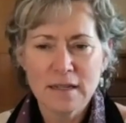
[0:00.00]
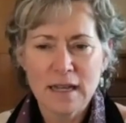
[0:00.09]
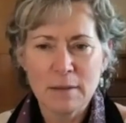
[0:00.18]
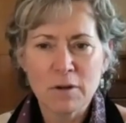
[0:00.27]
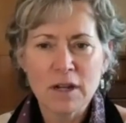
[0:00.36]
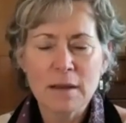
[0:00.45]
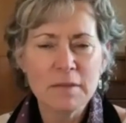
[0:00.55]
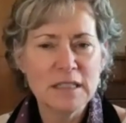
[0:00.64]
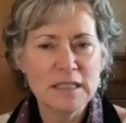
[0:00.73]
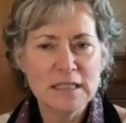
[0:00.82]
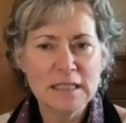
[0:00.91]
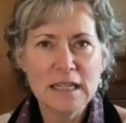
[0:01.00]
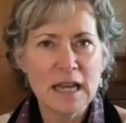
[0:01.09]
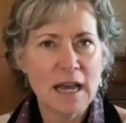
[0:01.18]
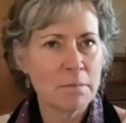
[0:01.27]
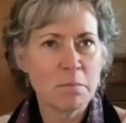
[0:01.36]
And we're coming to
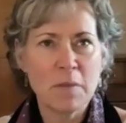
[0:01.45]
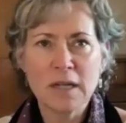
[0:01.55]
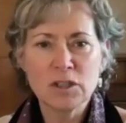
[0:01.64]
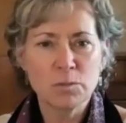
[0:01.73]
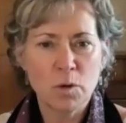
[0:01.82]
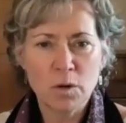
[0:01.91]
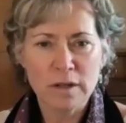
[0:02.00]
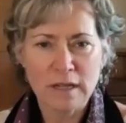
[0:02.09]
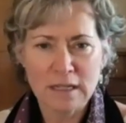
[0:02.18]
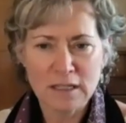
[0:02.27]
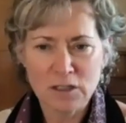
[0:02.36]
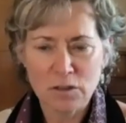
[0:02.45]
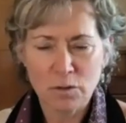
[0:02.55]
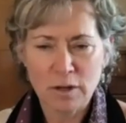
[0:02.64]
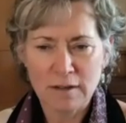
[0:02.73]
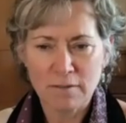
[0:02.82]
see I'm much more than the
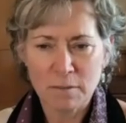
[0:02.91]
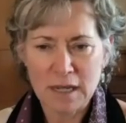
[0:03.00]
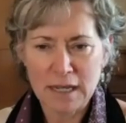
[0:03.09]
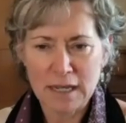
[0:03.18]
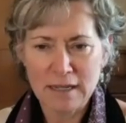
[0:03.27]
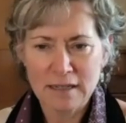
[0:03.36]
story of me,